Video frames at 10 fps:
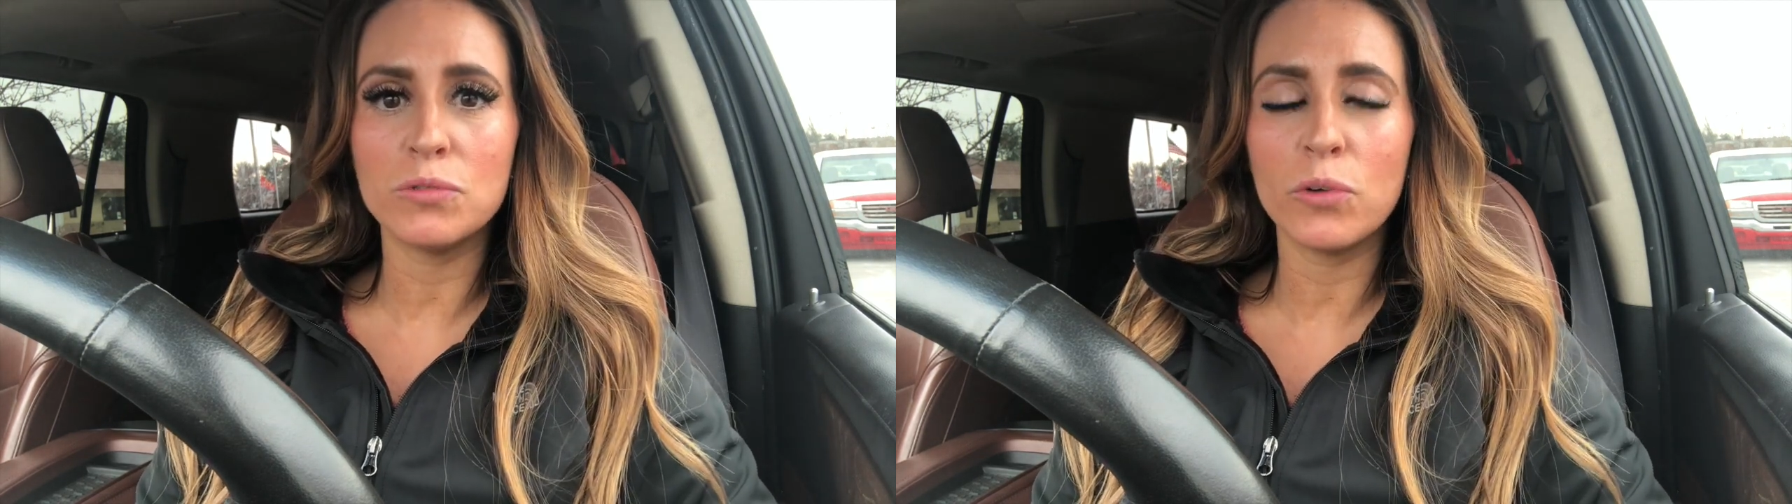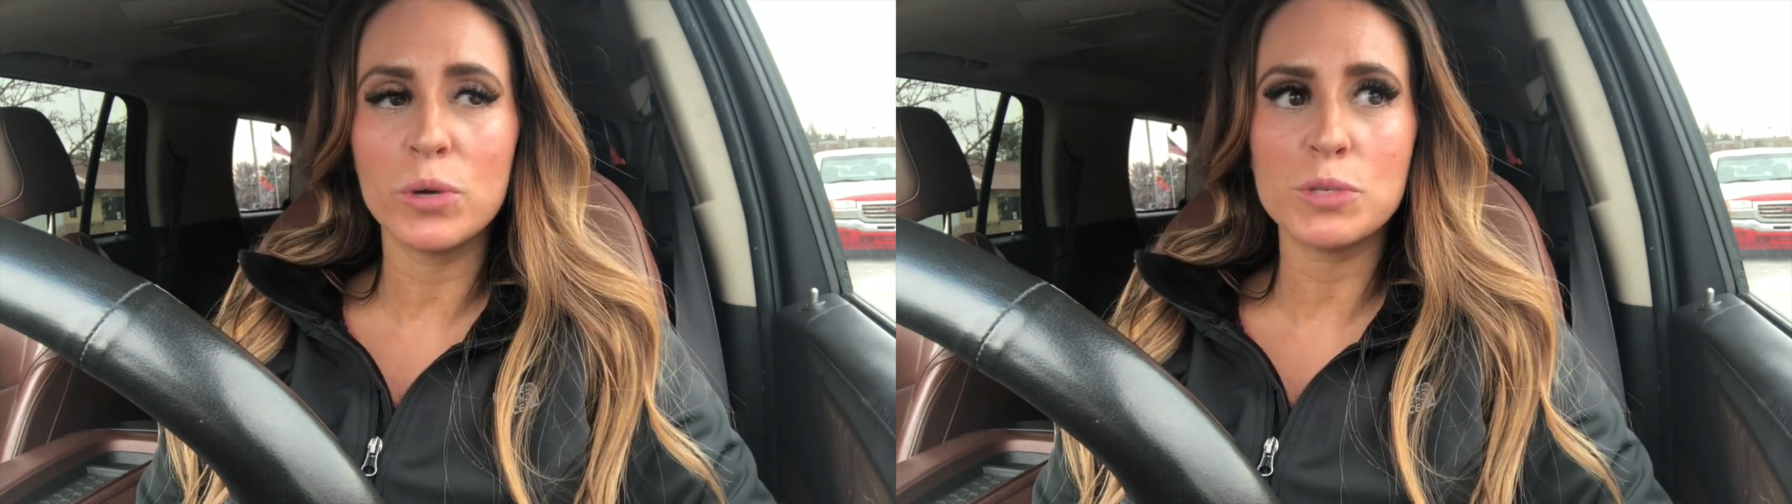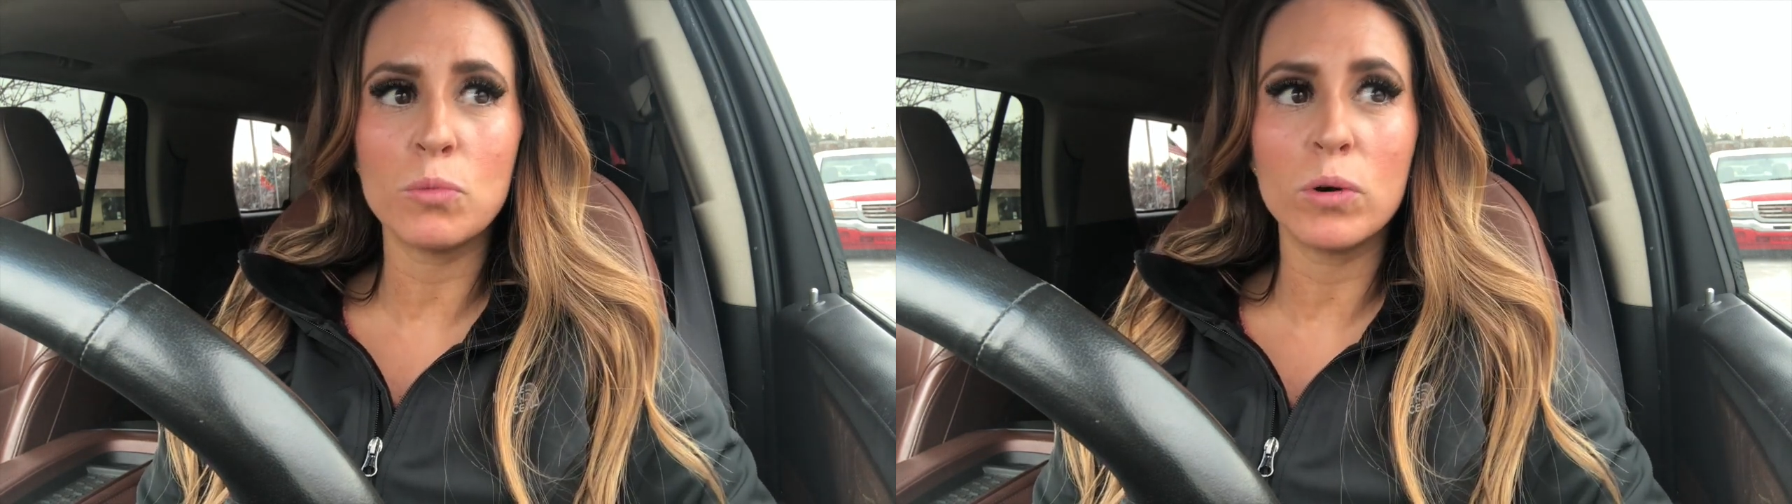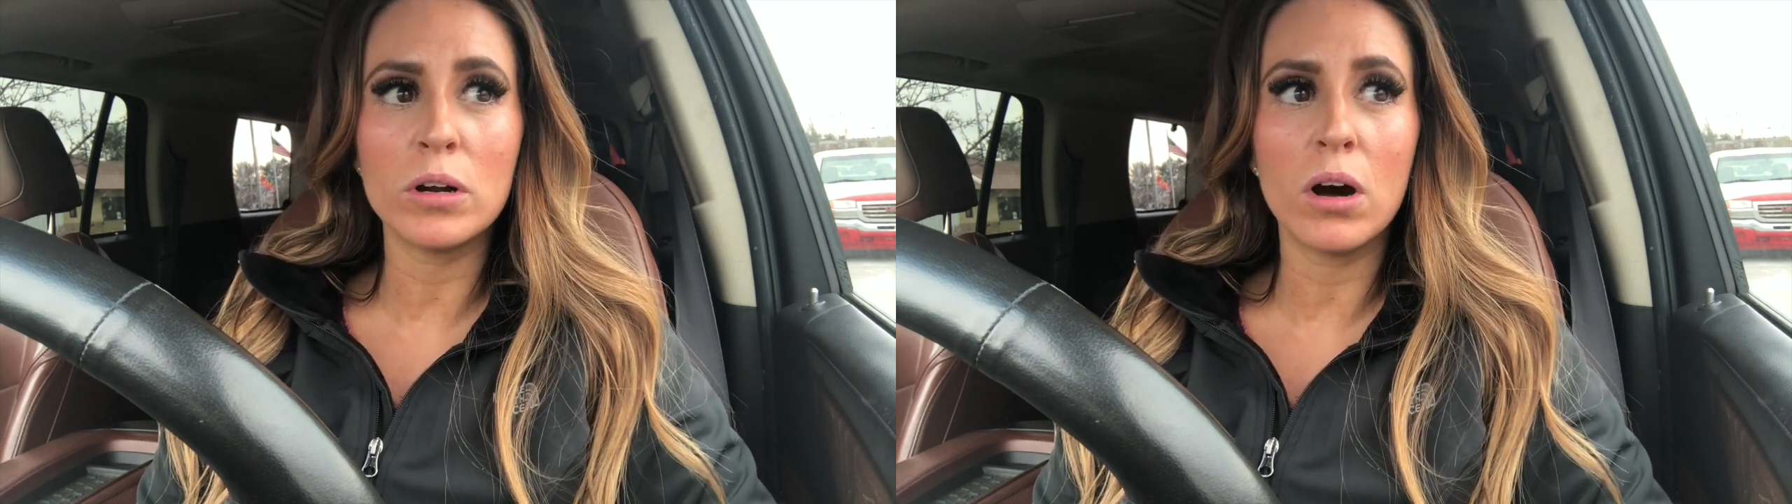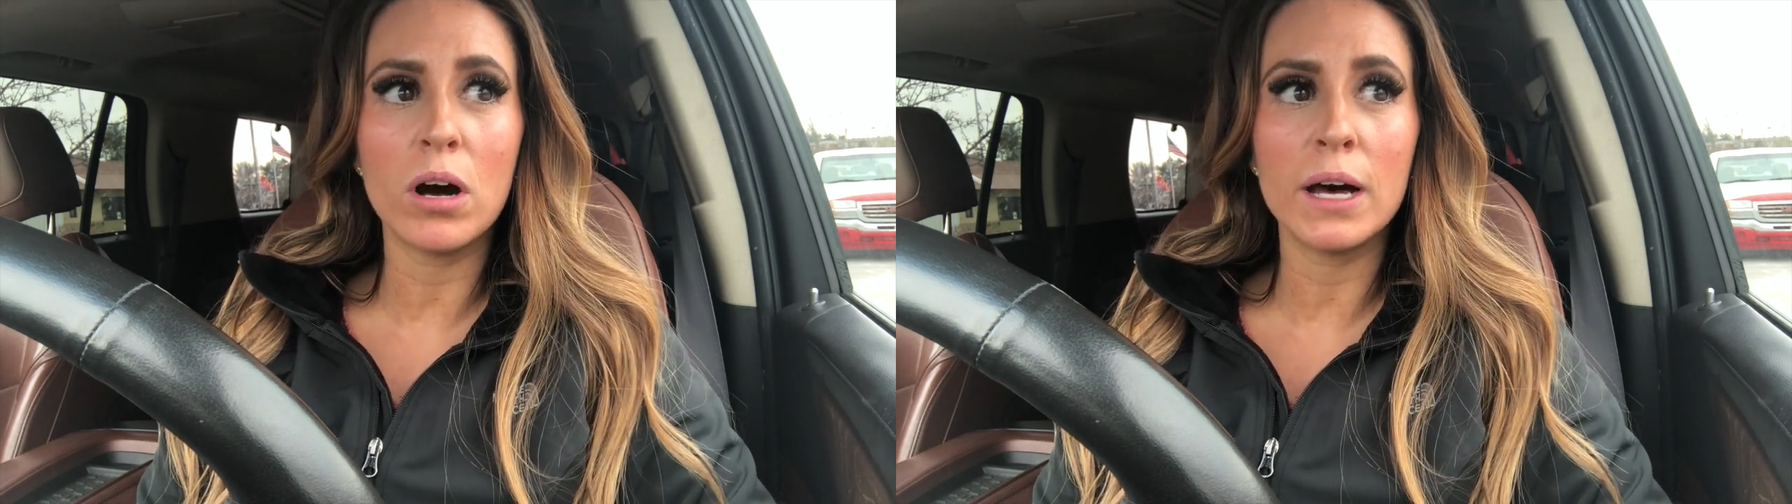focus more
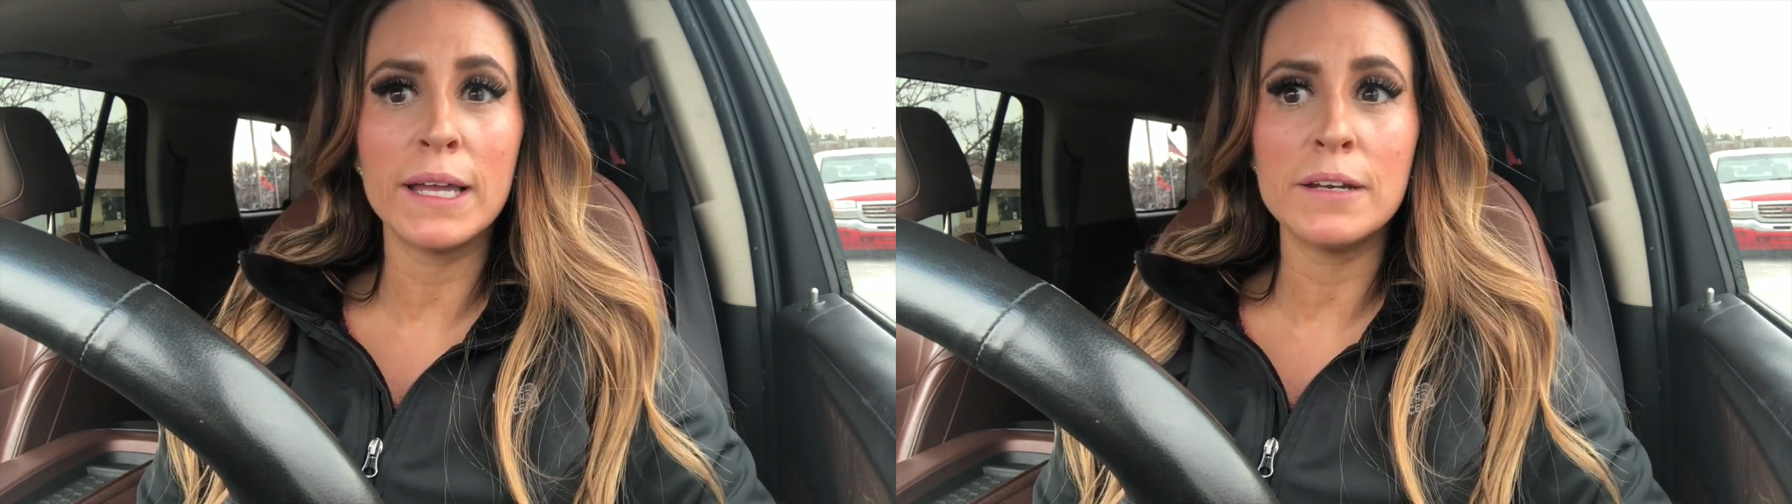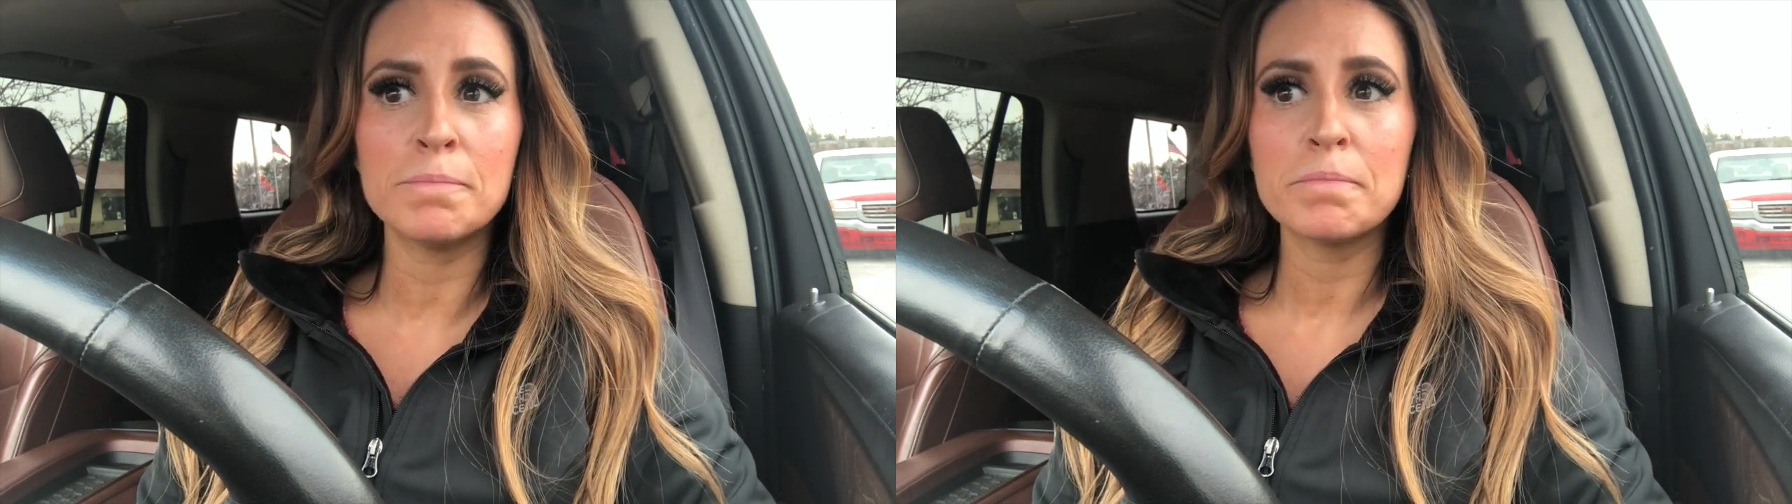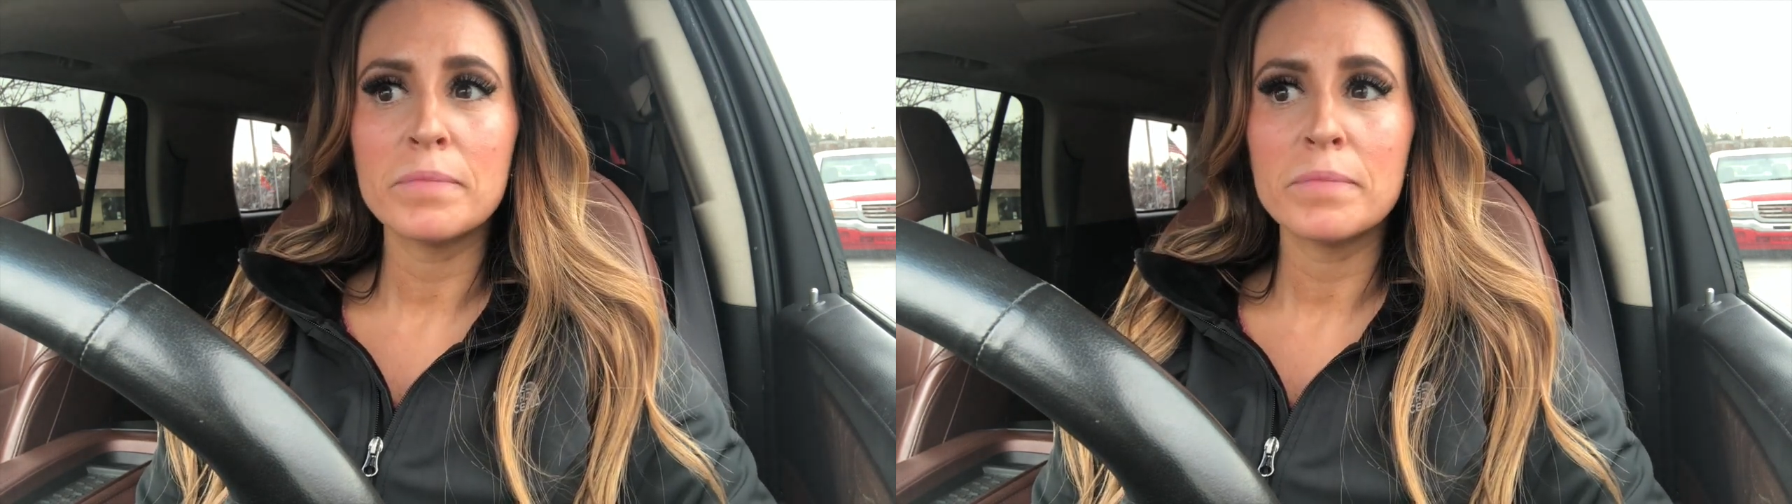on